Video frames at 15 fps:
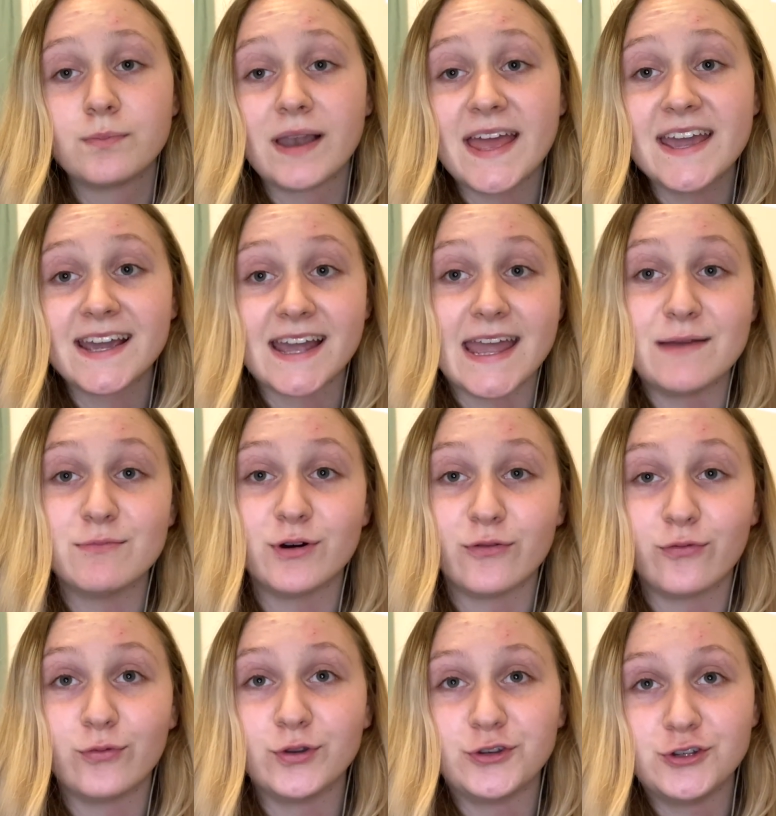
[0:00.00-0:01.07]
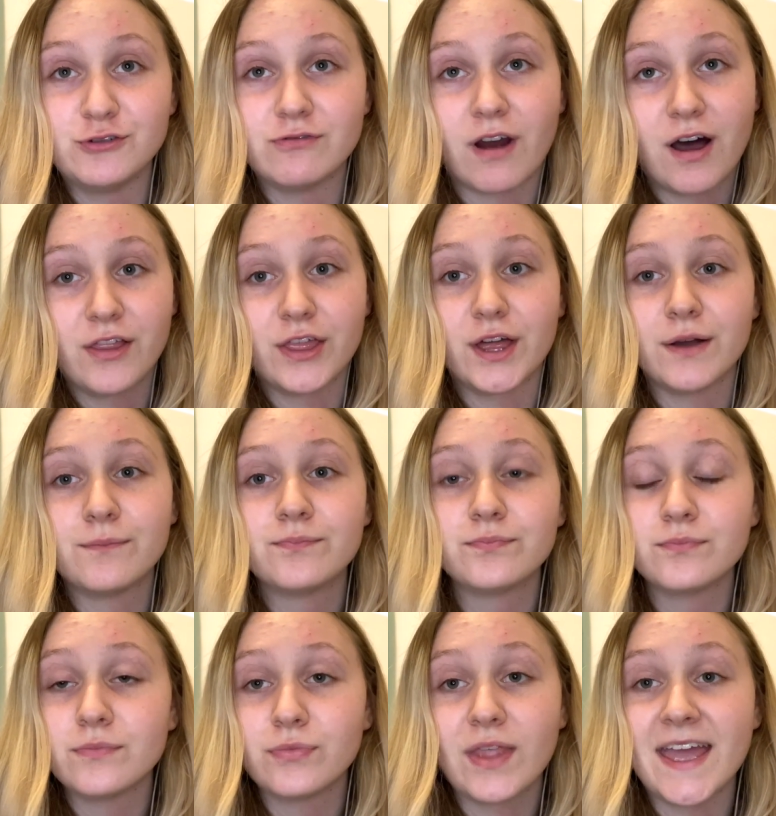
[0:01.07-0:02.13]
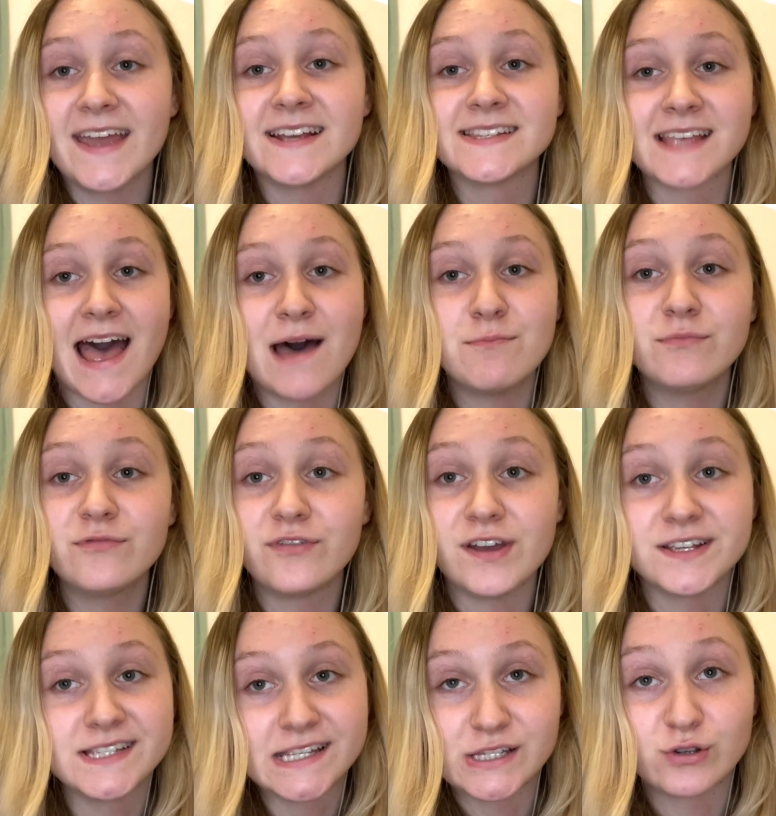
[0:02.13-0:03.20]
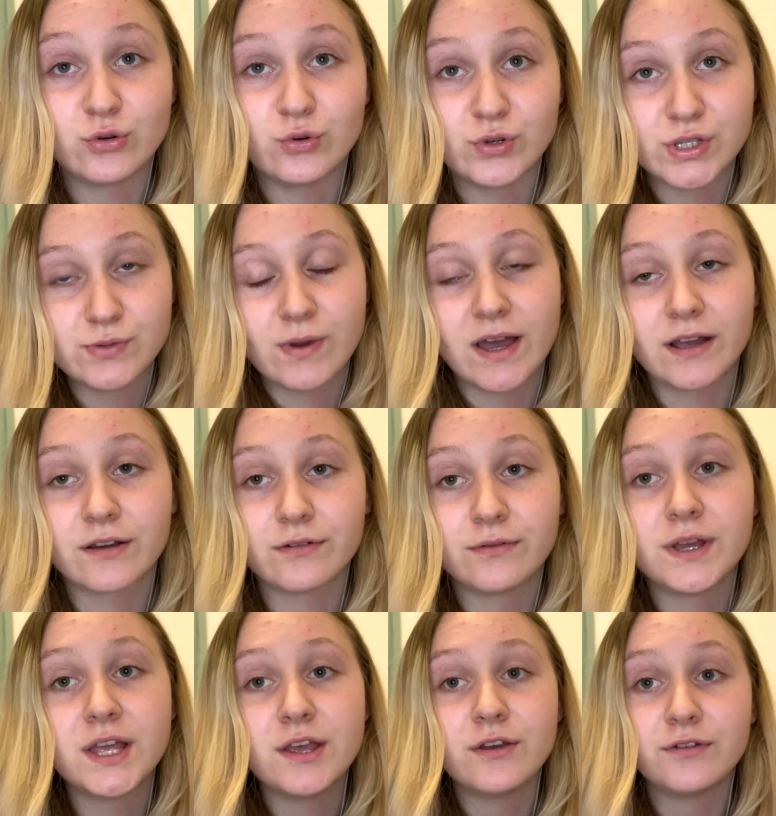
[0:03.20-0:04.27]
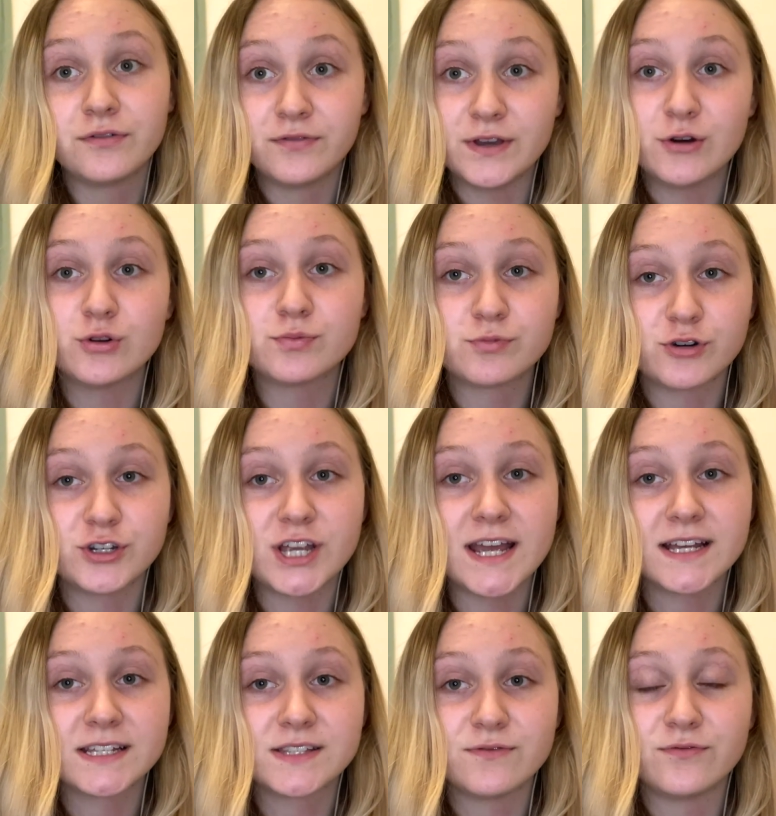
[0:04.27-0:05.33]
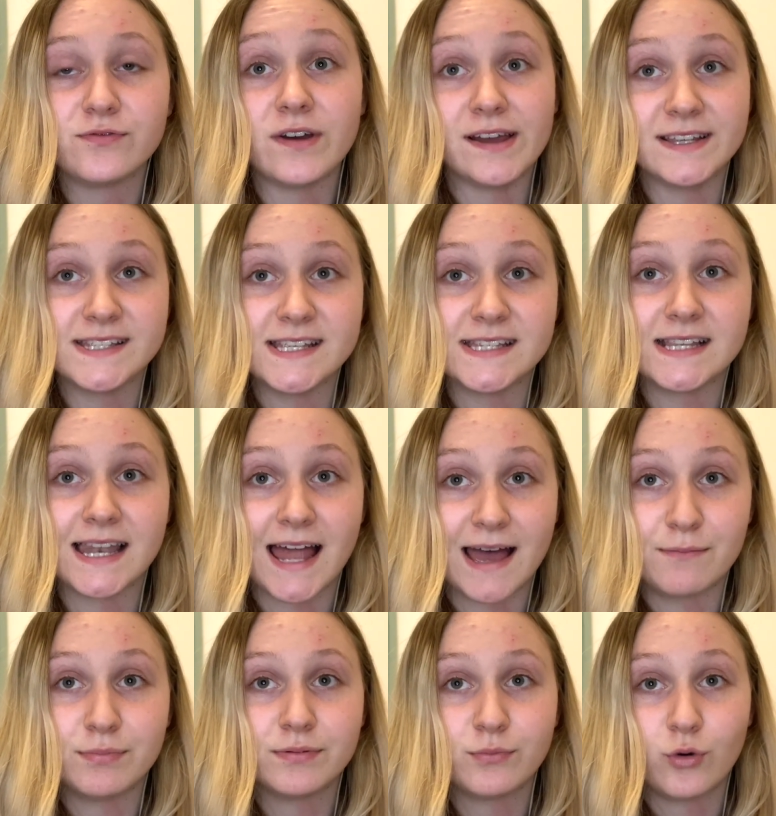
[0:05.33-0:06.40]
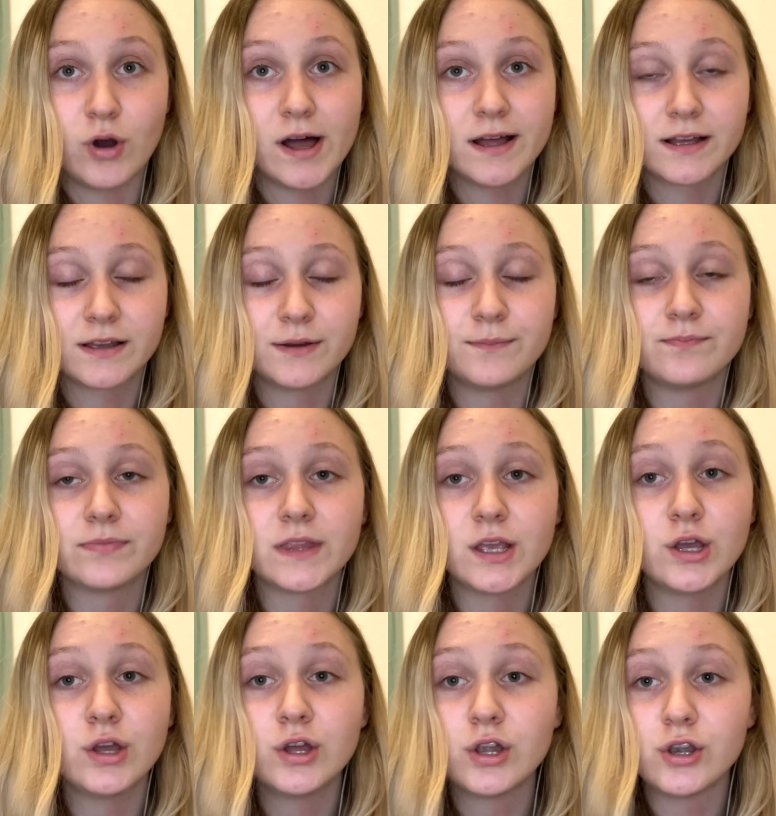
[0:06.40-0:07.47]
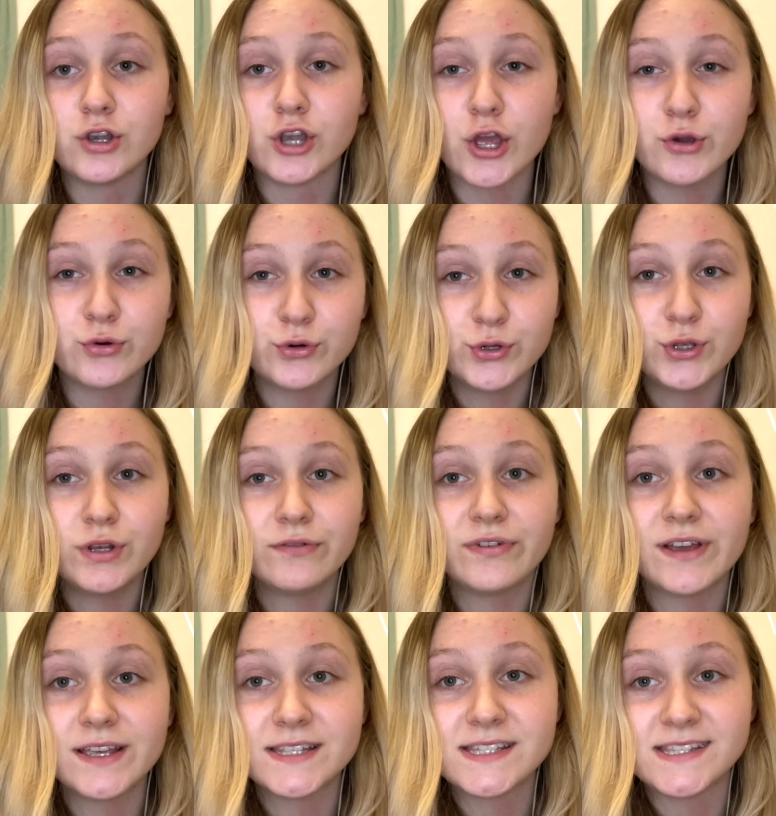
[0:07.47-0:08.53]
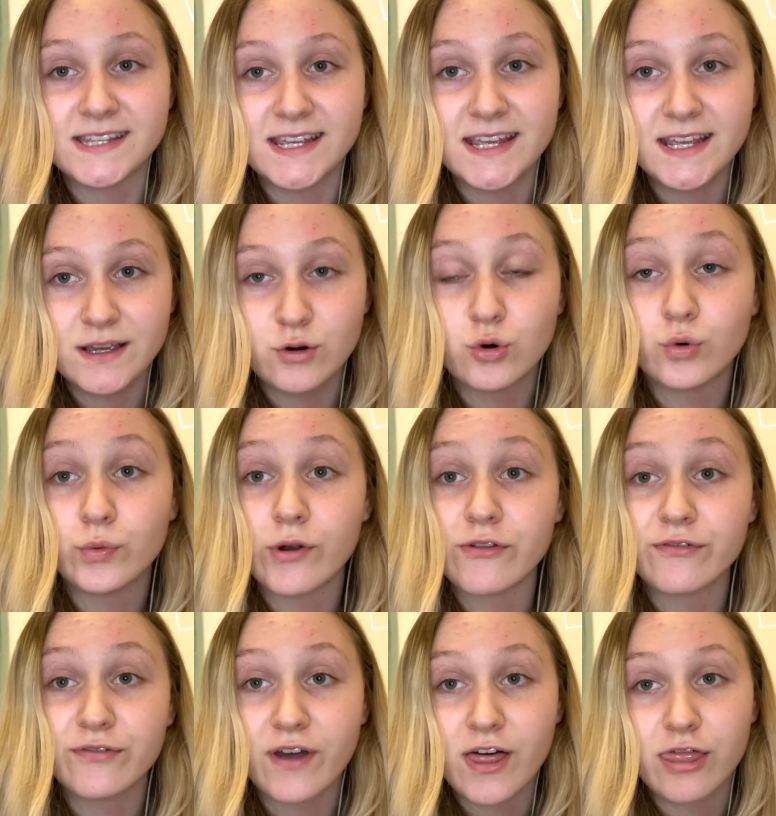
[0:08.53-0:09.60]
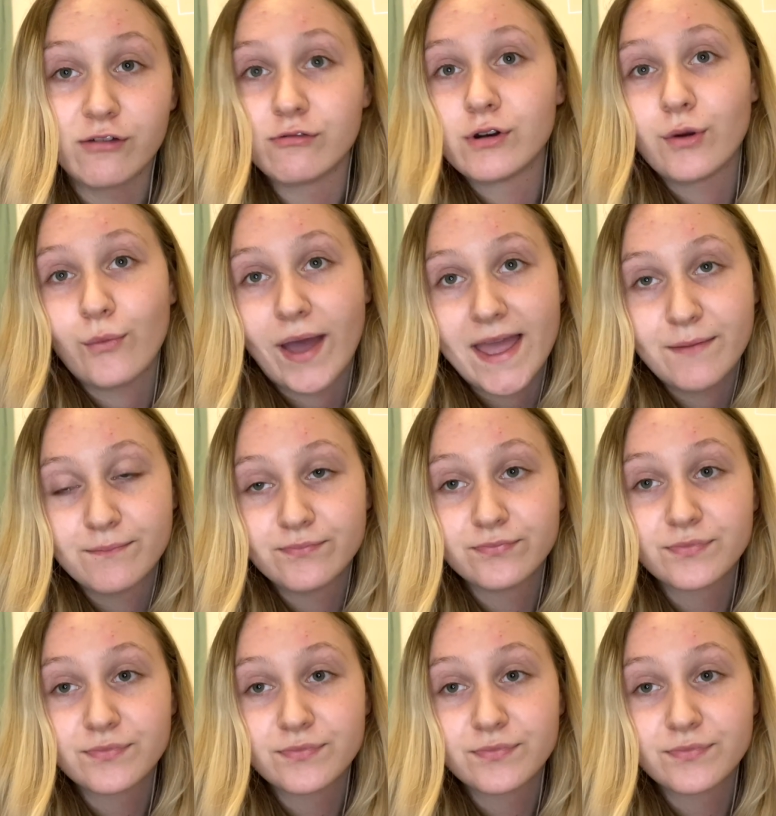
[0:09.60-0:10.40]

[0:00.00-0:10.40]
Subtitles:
Play a game of Would You Rather. Exam versus coursework. Field projects versus lab work. Local university or one further away.